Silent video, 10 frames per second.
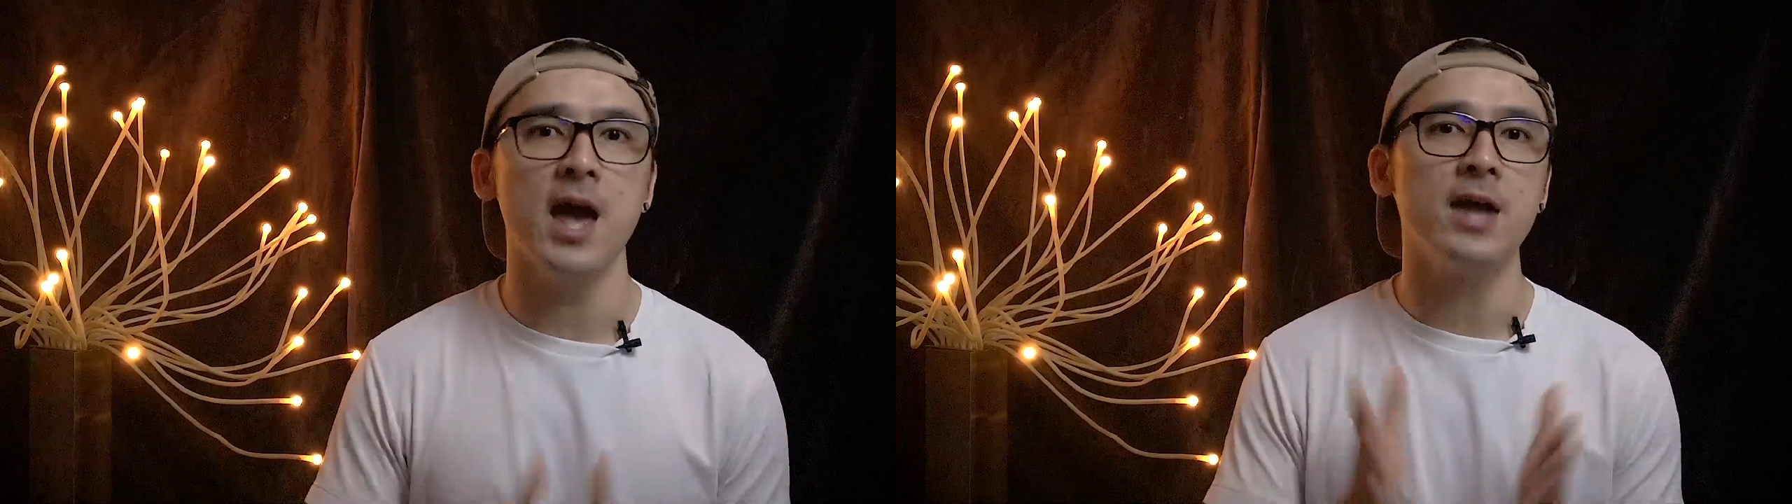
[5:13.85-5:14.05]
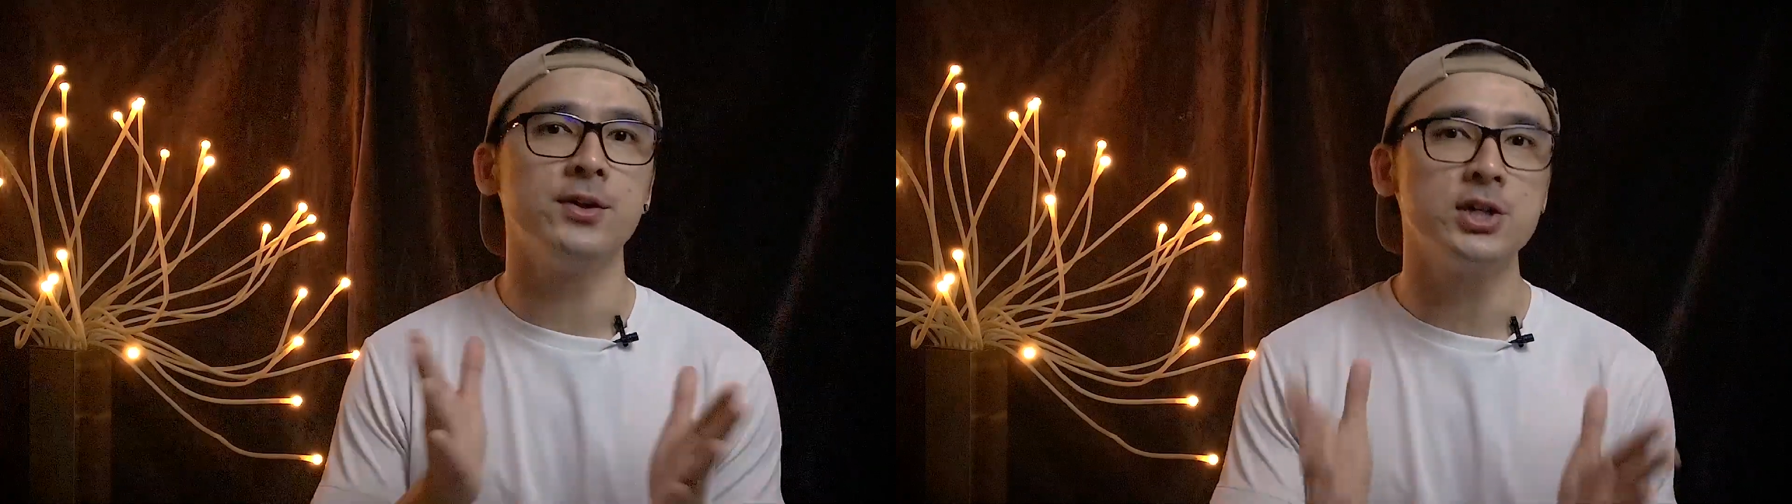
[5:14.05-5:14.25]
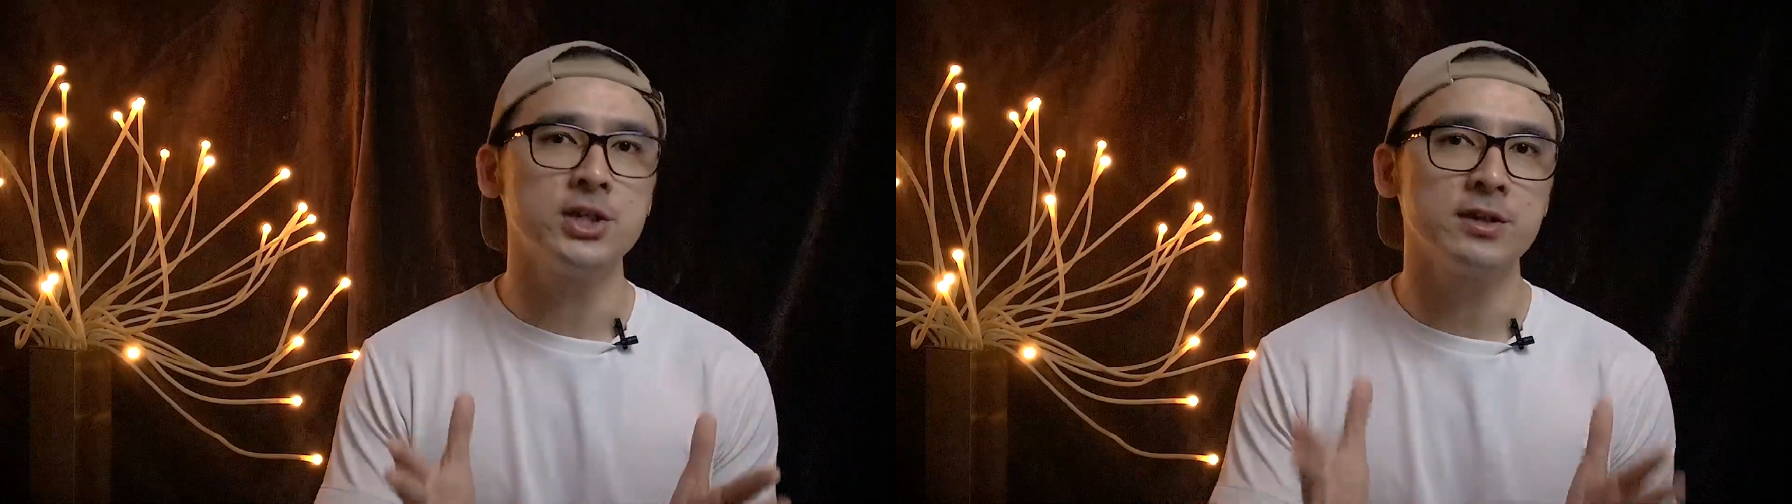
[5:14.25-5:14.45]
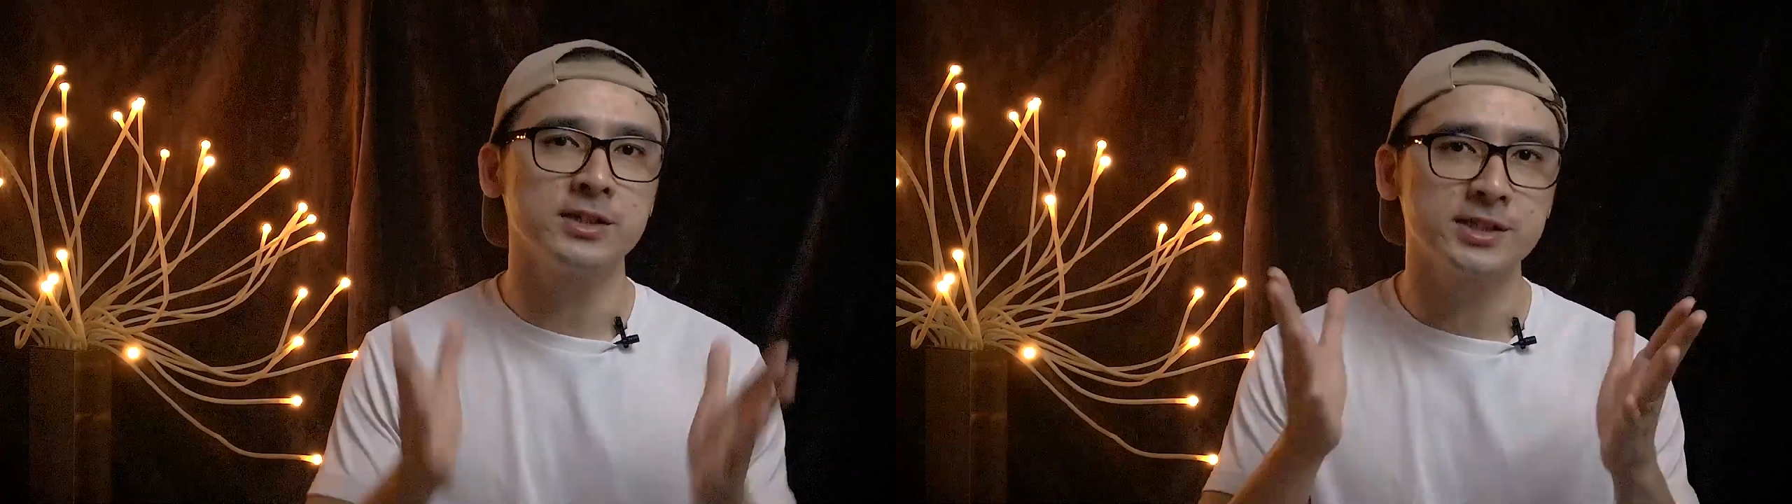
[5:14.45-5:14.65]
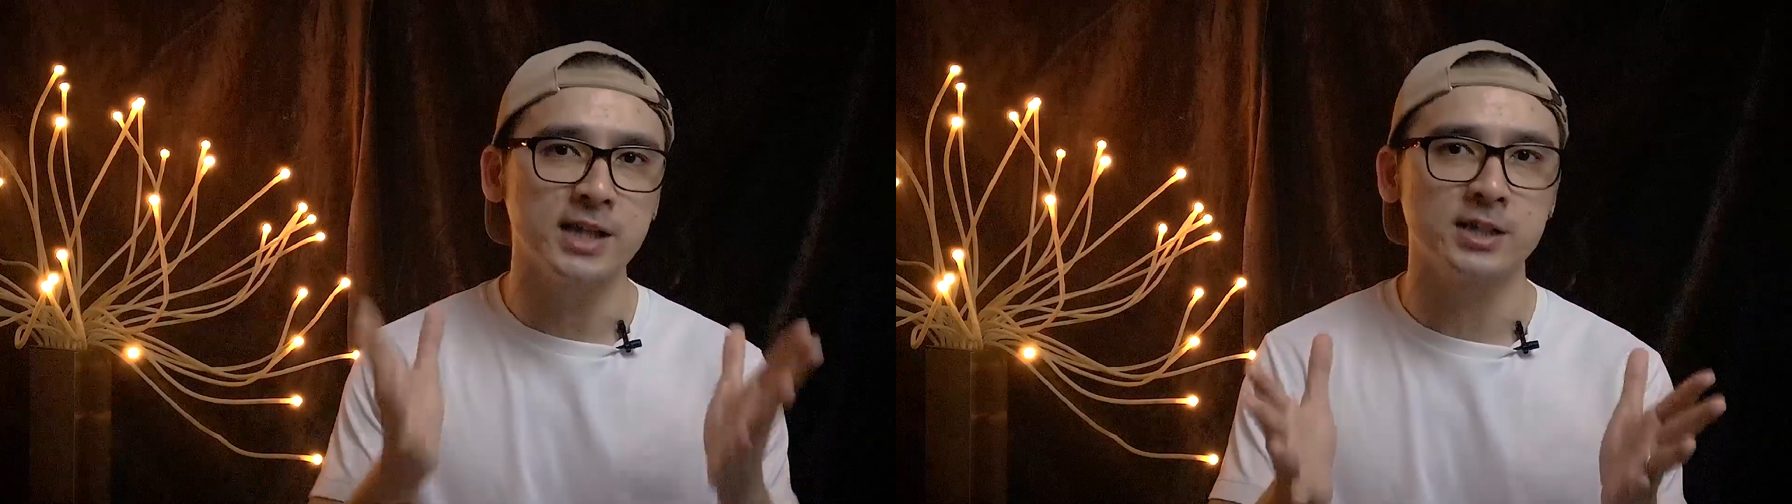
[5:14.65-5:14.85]
additional
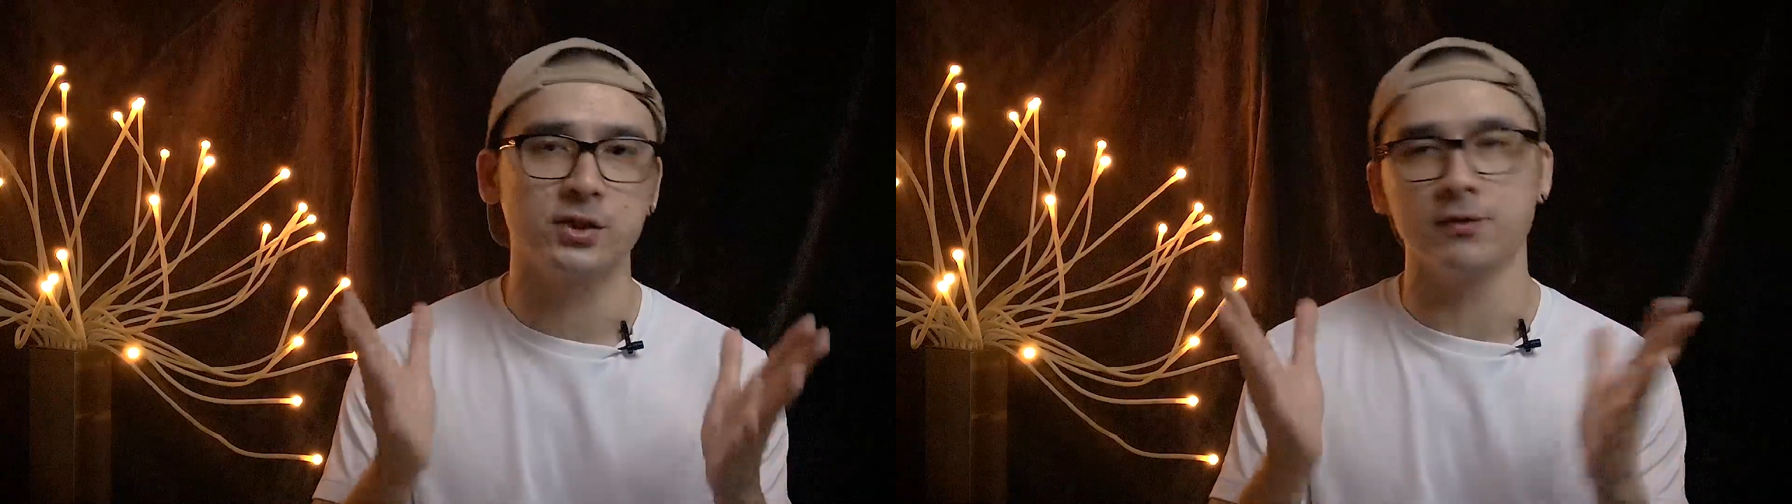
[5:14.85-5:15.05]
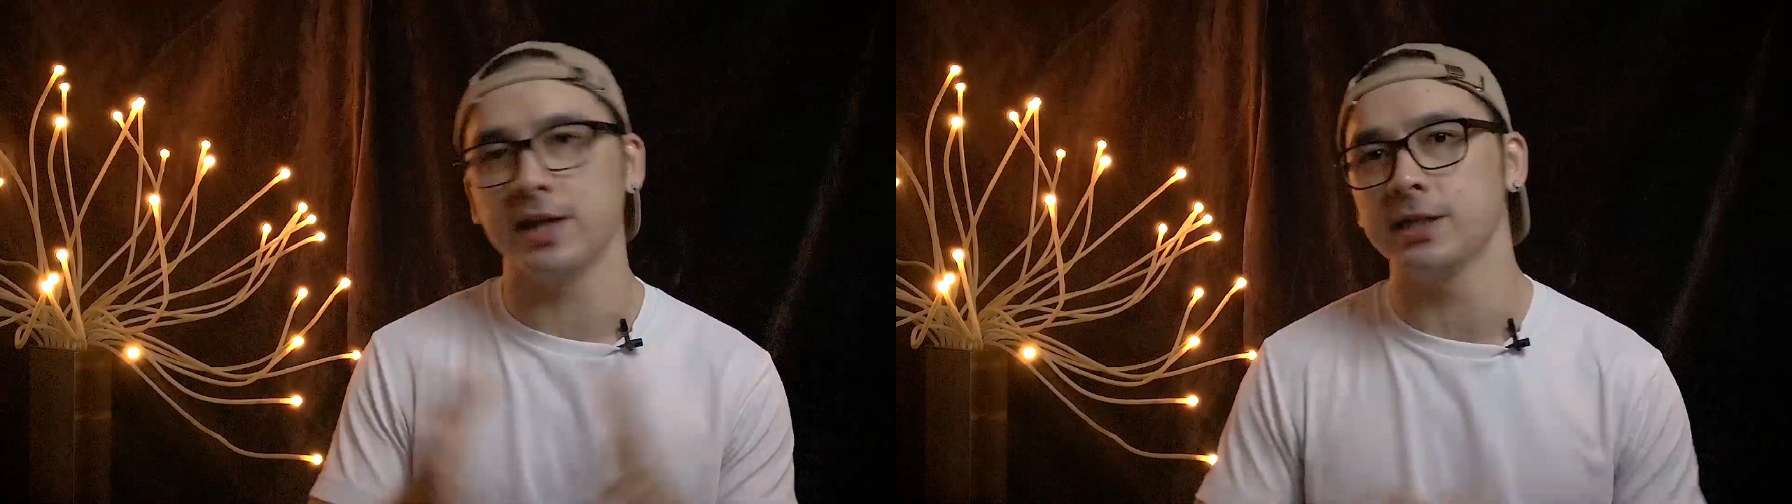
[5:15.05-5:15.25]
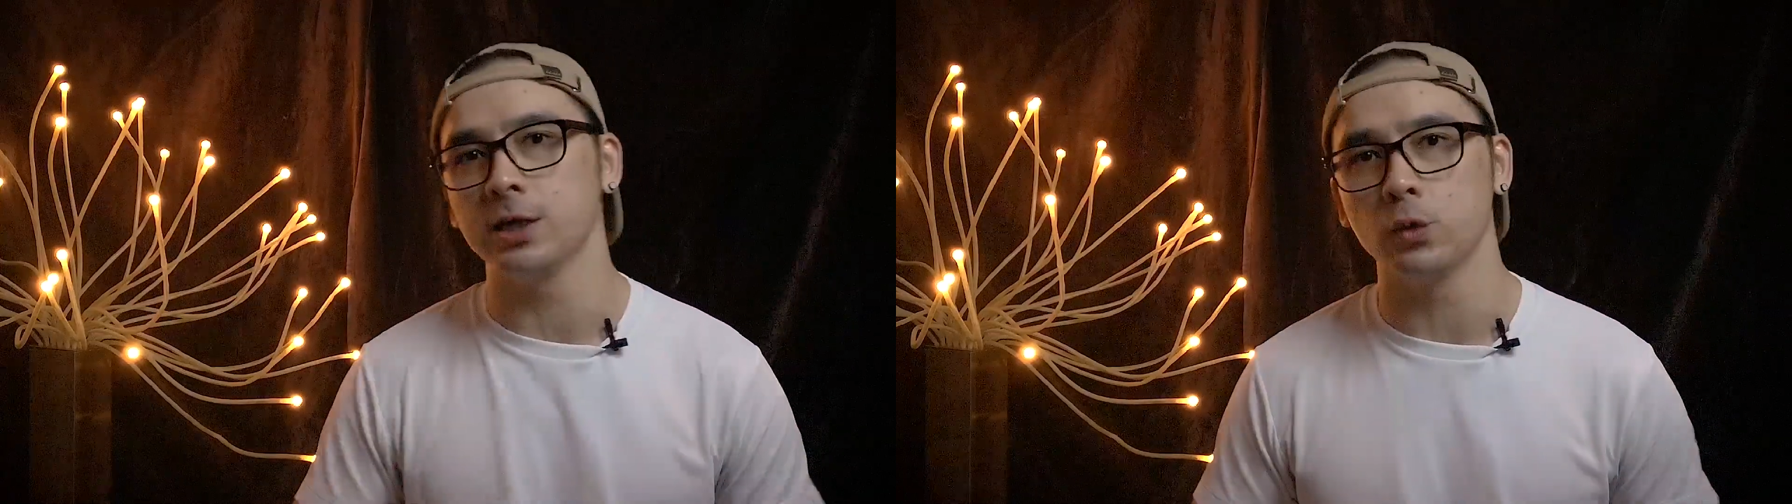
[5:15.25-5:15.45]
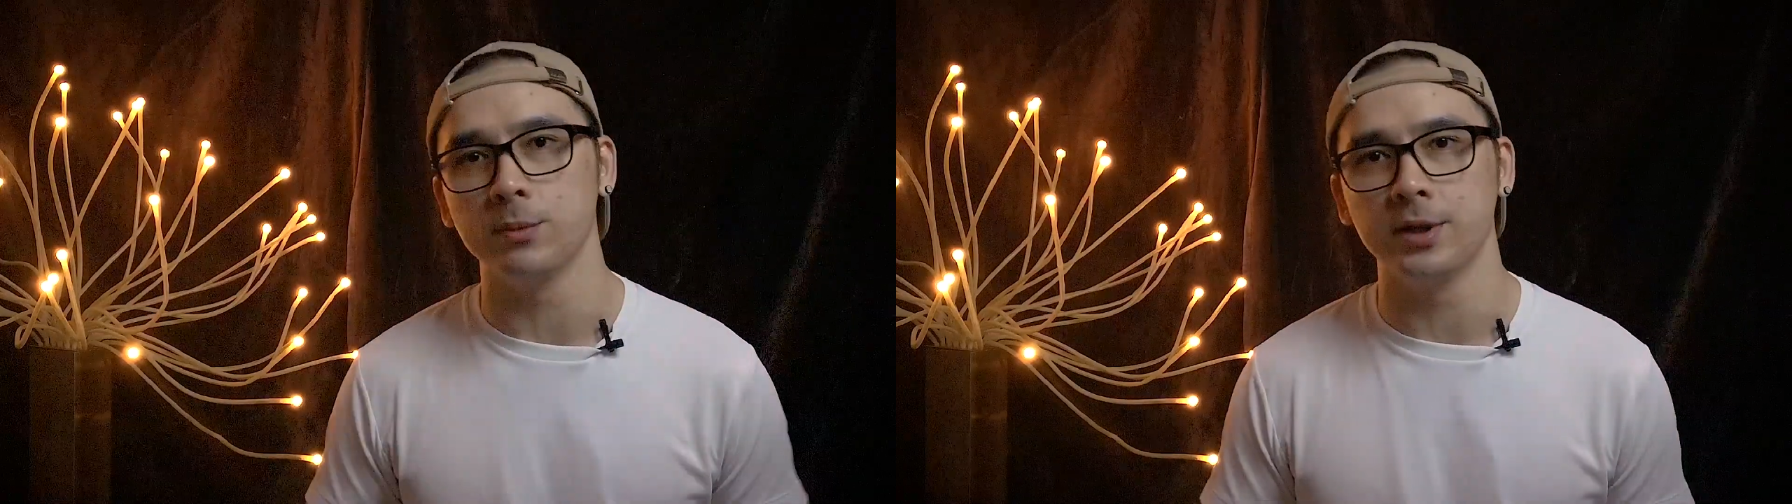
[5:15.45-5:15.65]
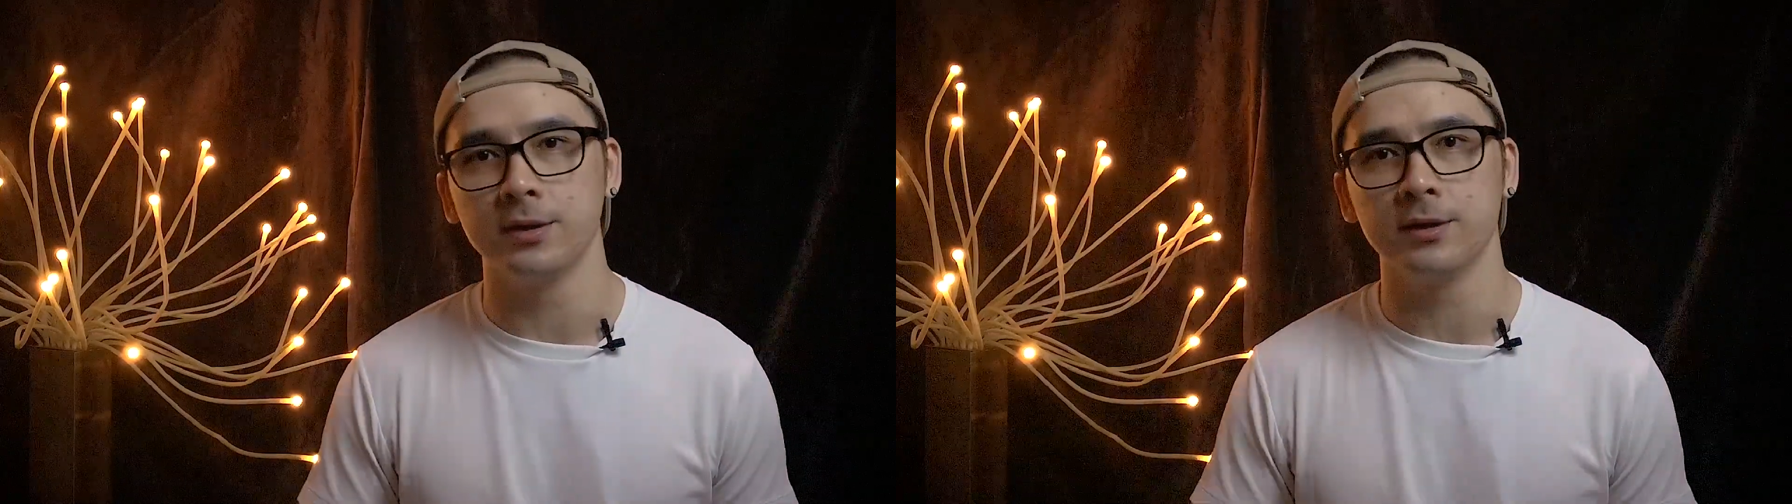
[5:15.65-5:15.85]
sets of lighting equipment.